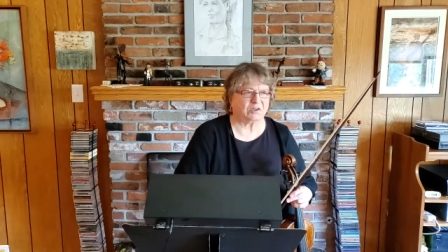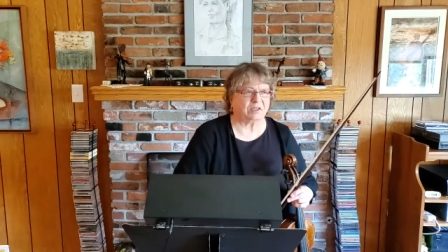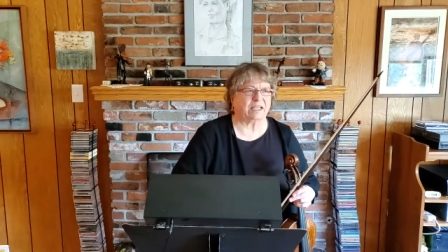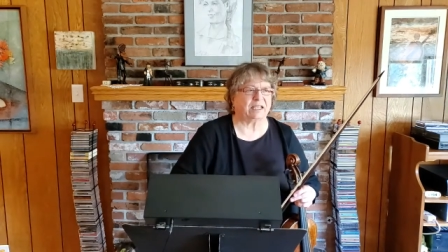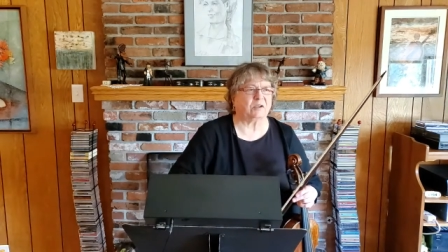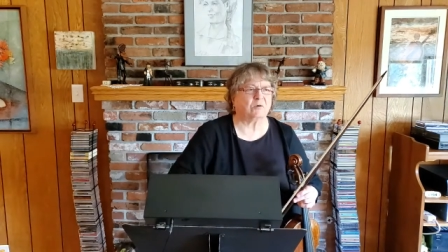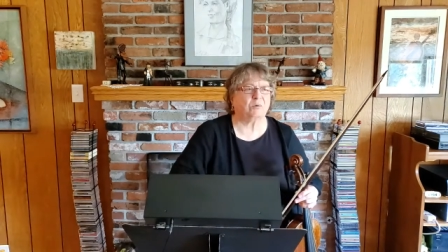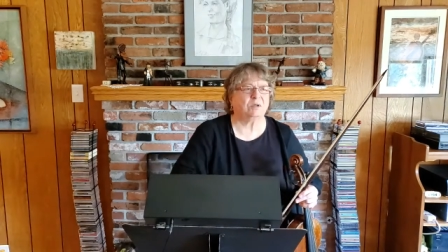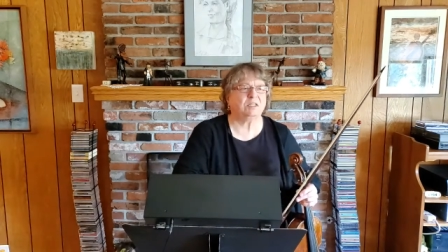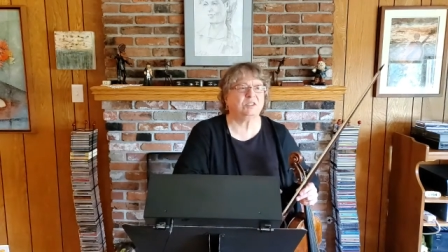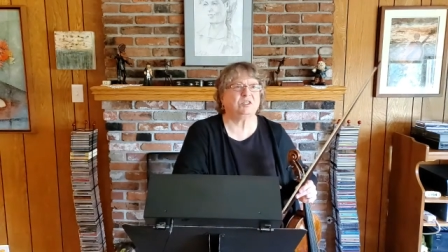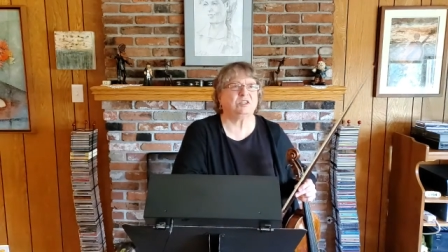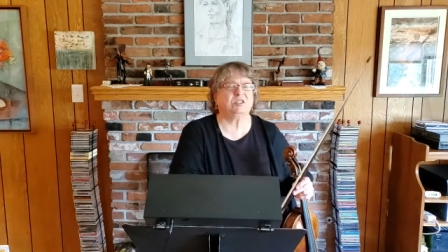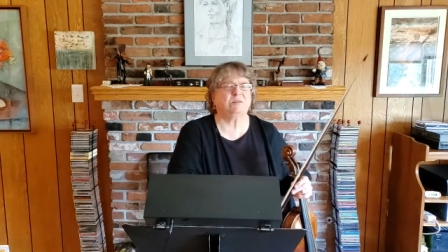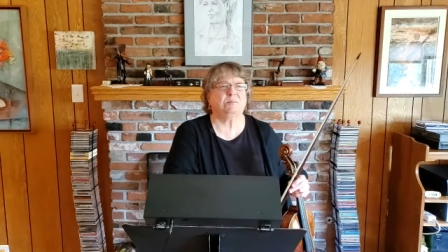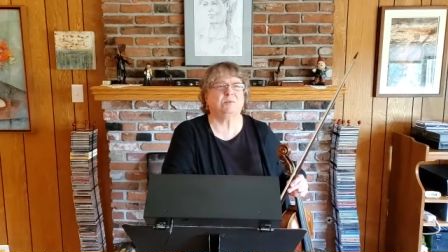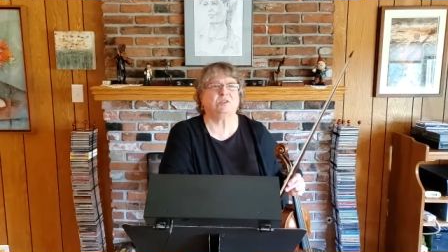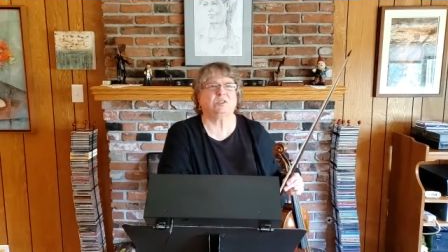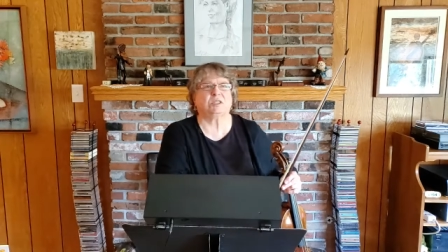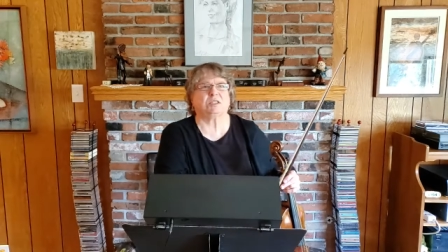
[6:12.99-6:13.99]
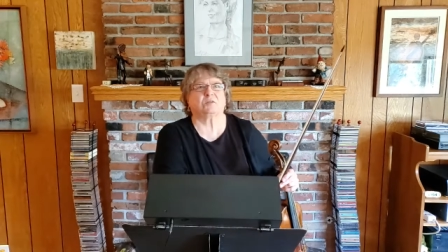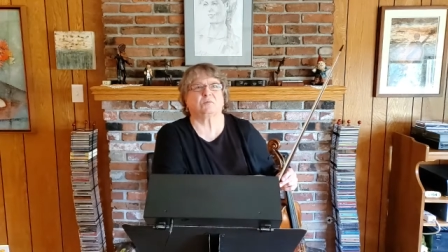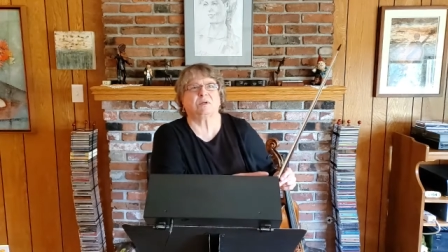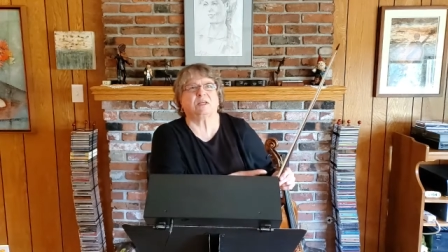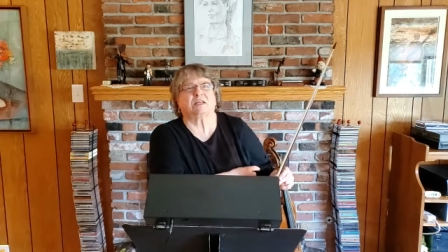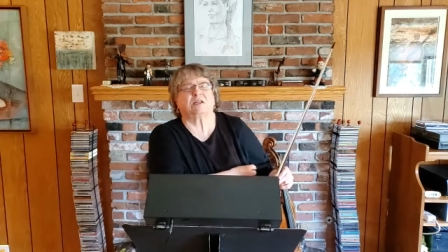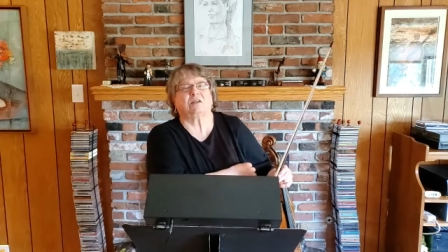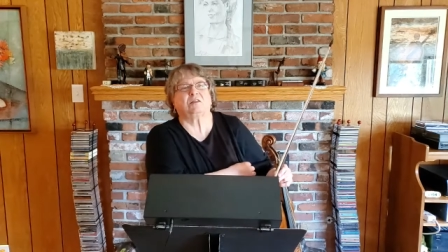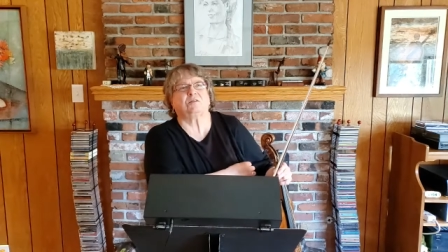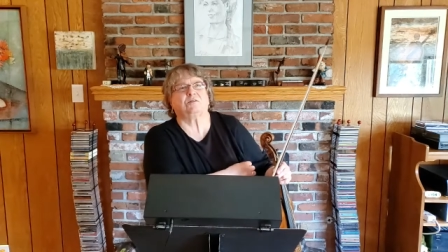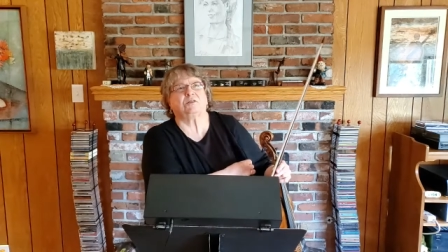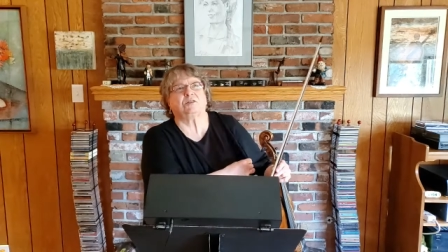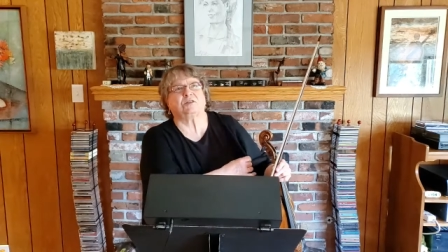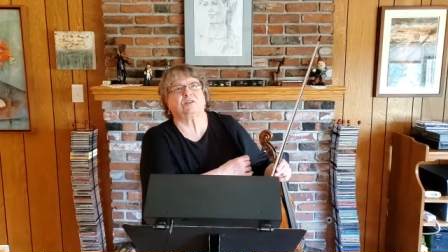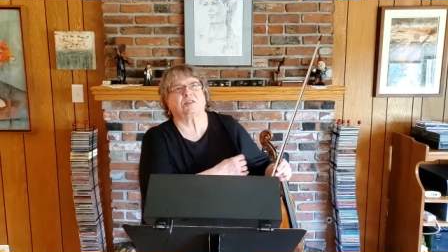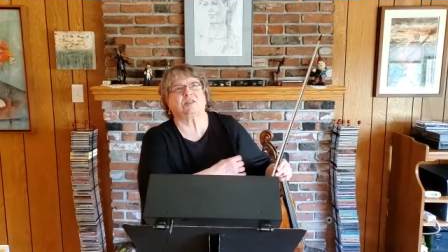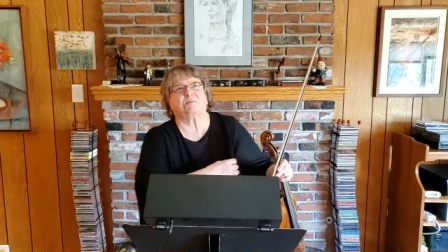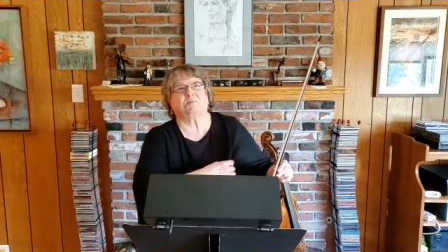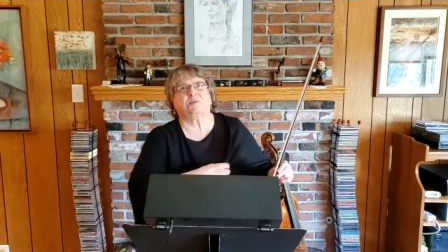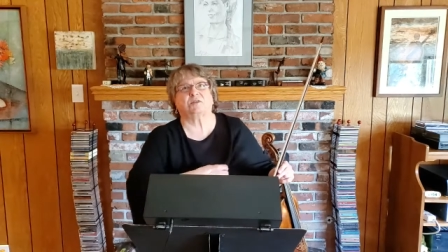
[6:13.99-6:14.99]
Like, what is this music, what color does
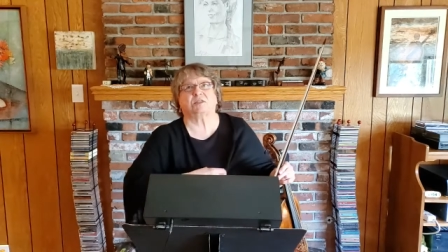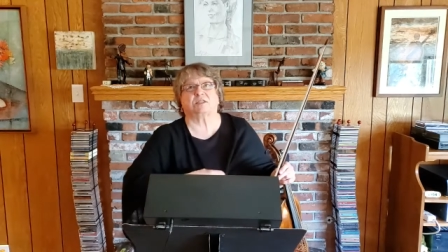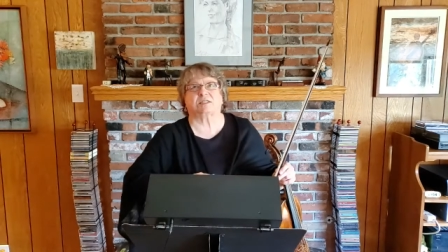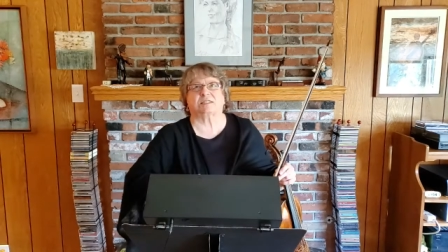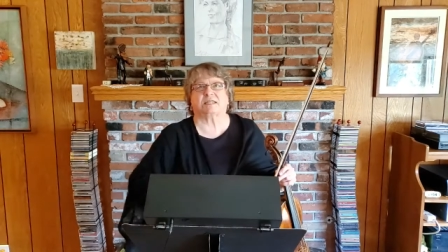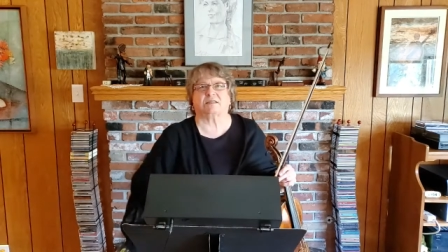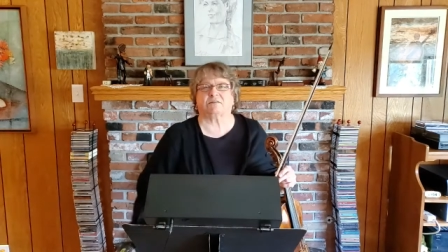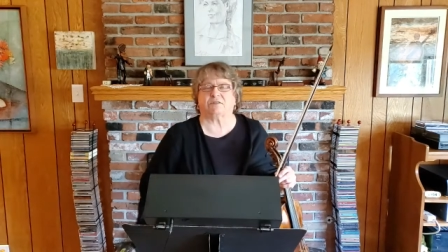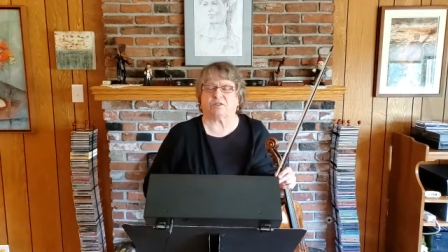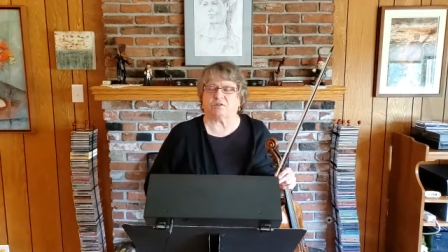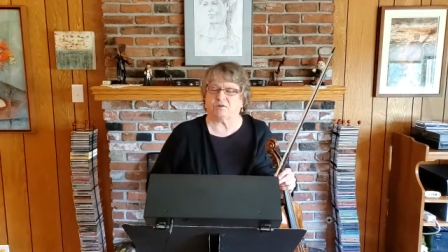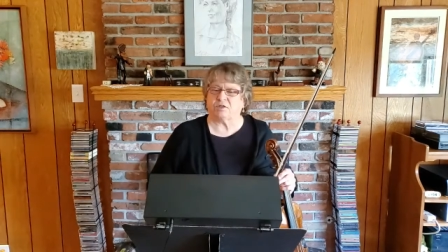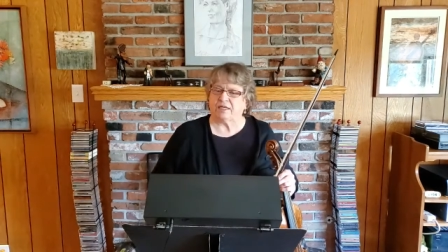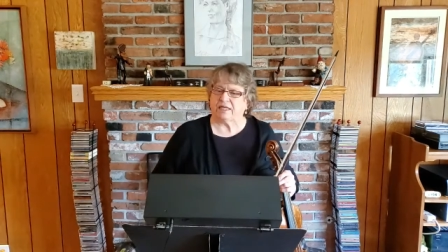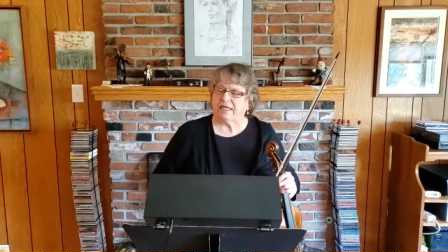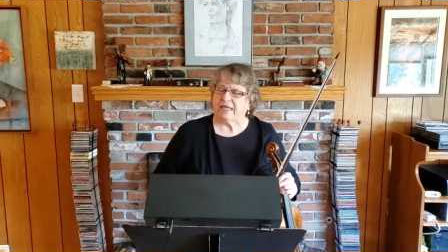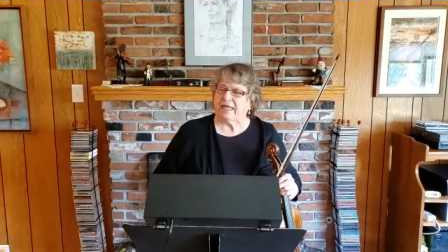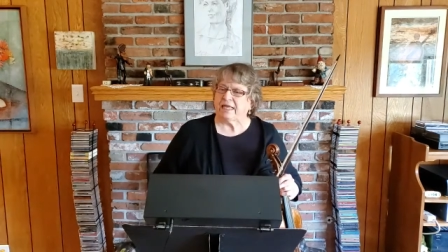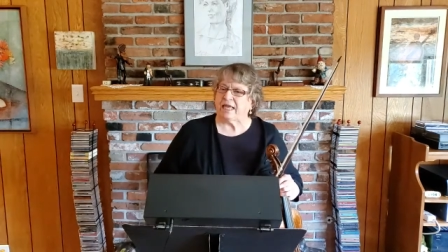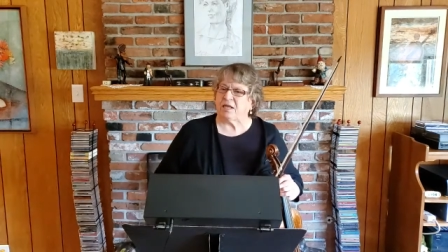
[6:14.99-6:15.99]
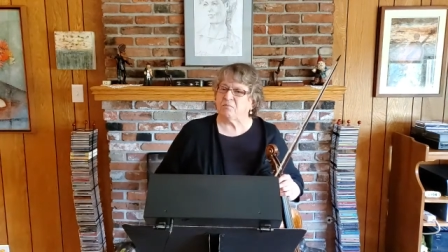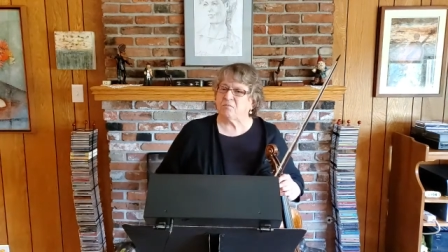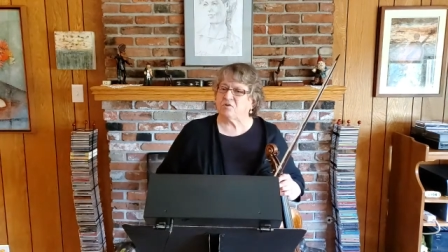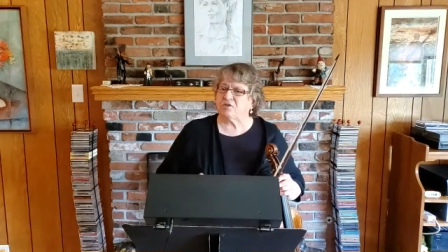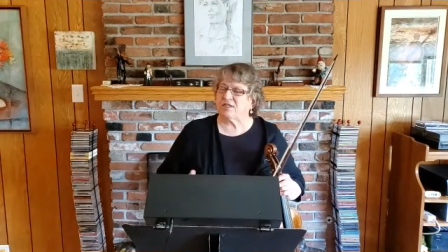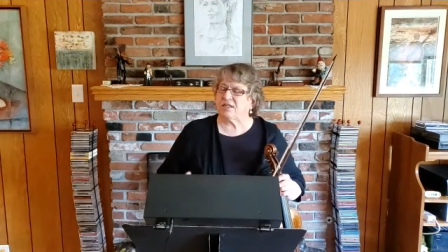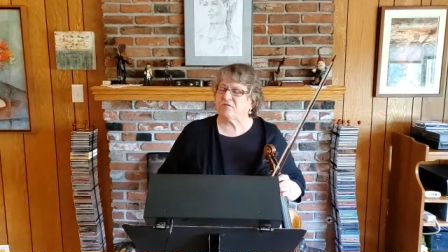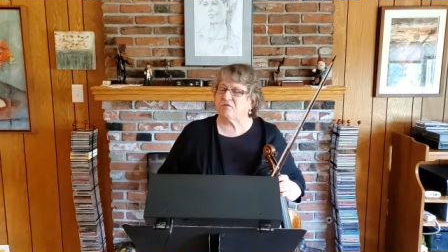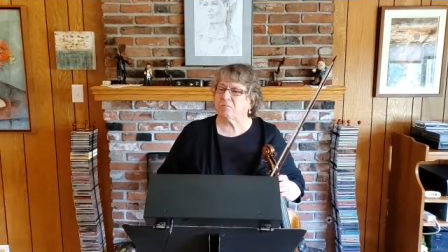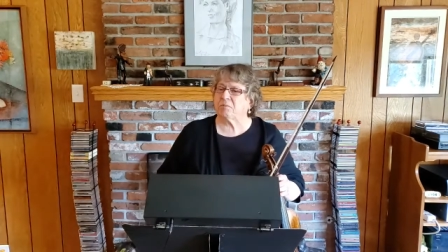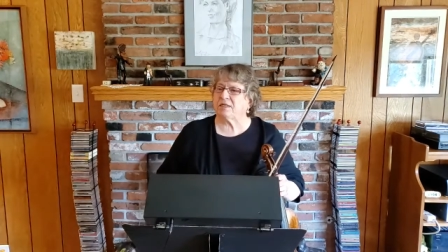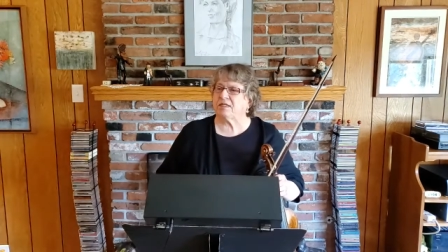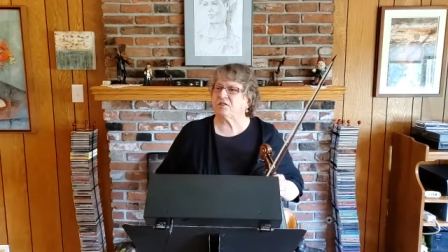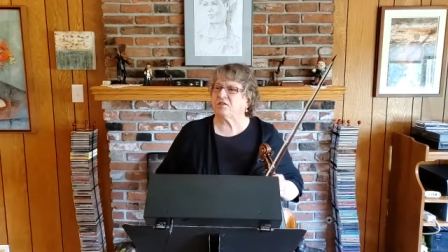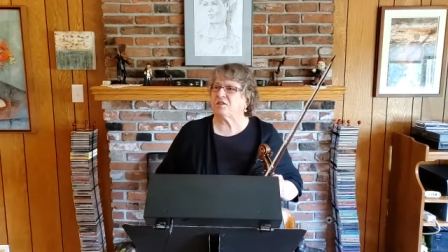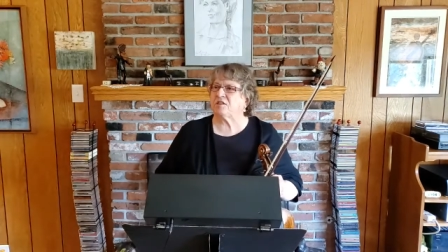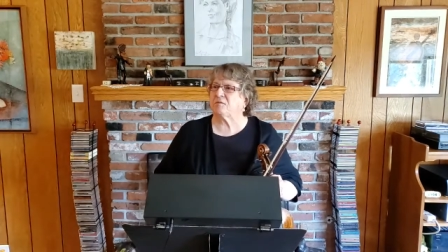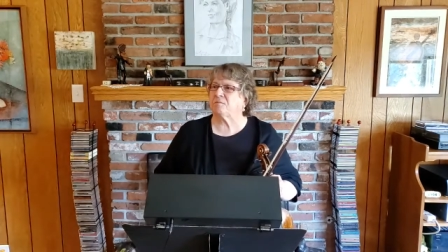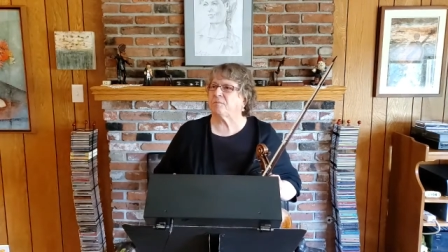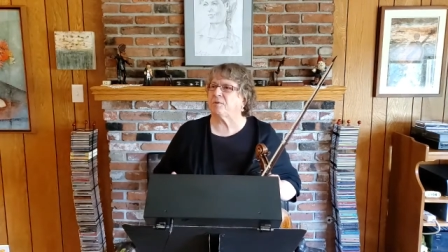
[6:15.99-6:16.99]
this music sound you? And most everybody
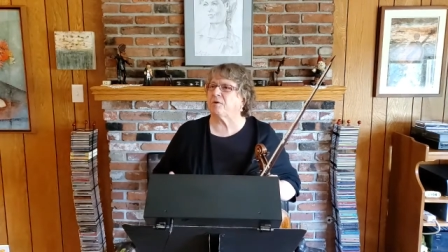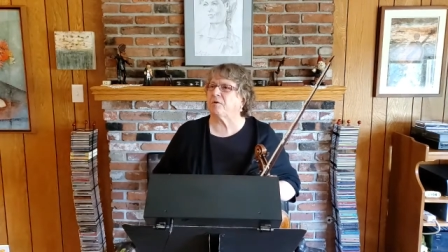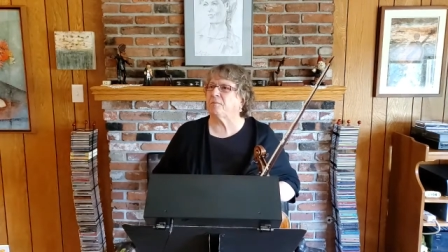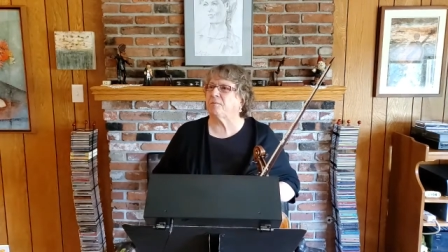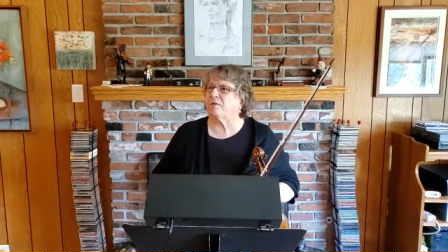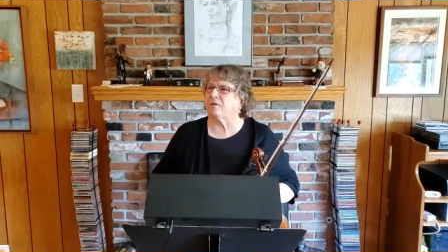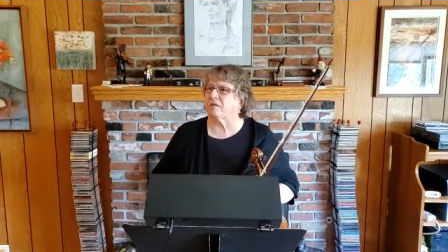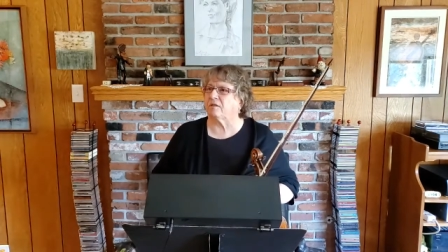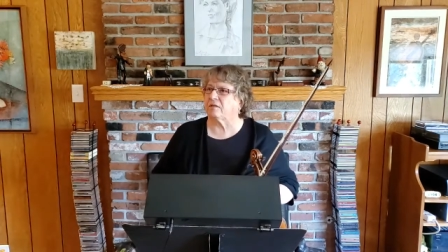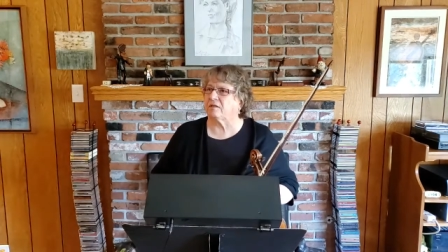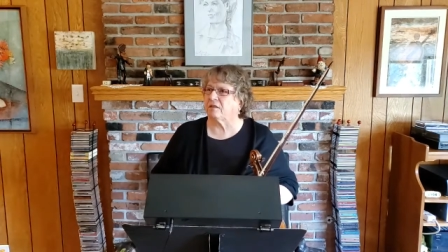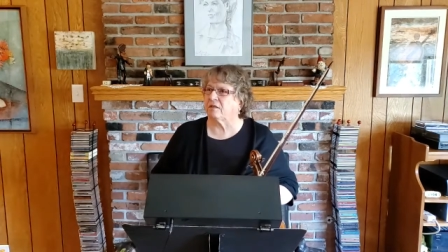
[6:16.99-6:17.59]
says purple,